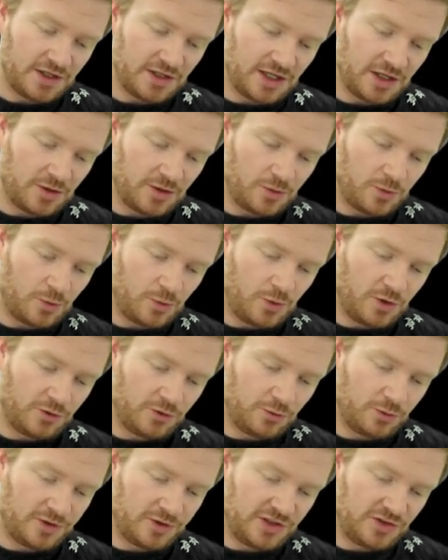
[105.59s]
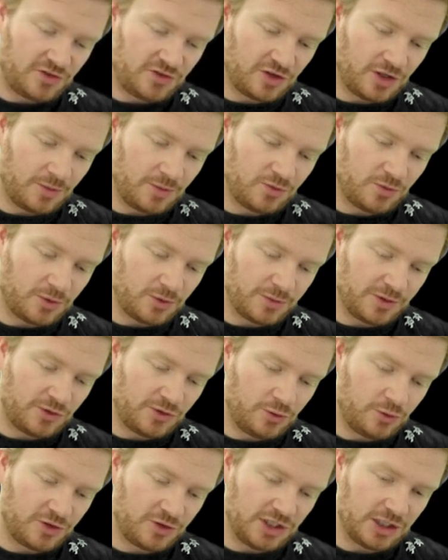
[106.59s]
Now, what are all these terms and what am I
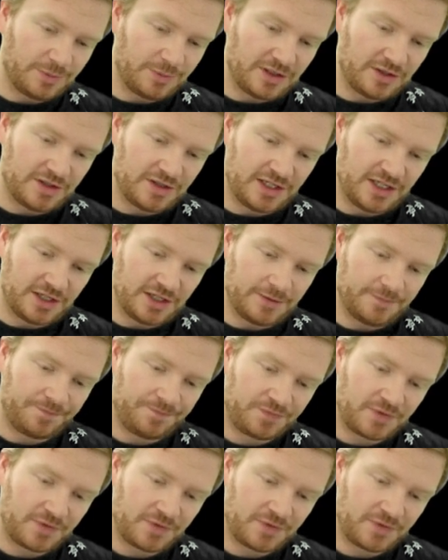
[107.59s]
talking about here?